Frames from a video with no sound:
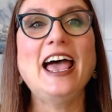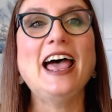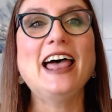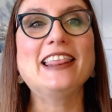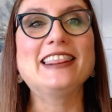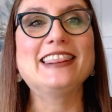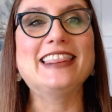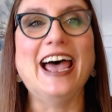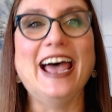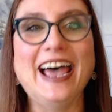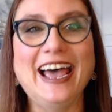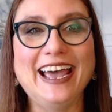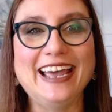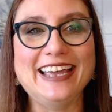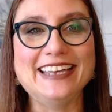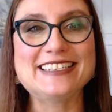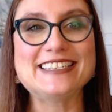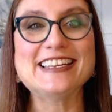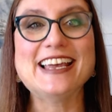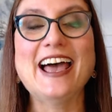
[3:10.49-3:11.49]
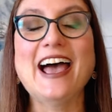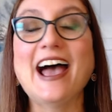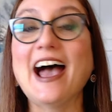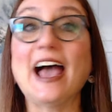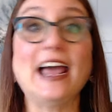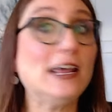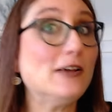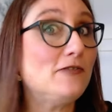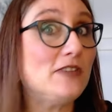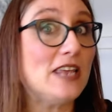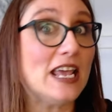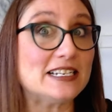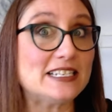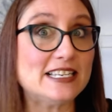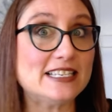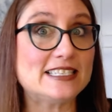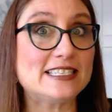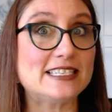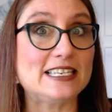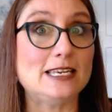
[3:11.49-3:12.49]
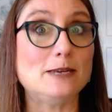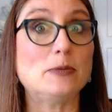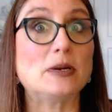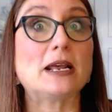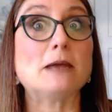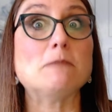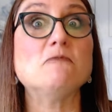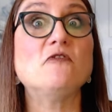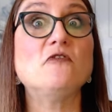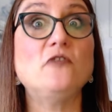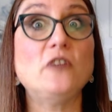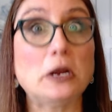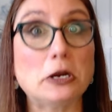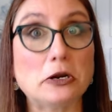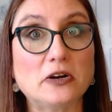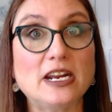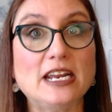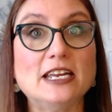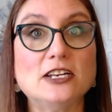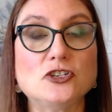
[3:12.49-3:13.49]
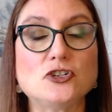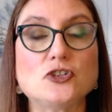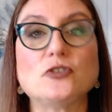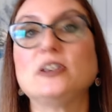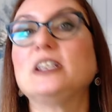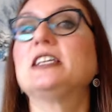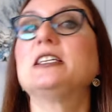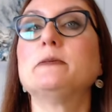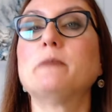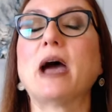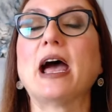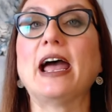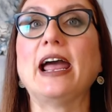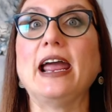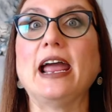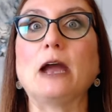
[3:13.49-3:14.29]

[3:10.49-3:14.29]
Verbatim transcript: that I have yet to see, but I'm very intrigued by.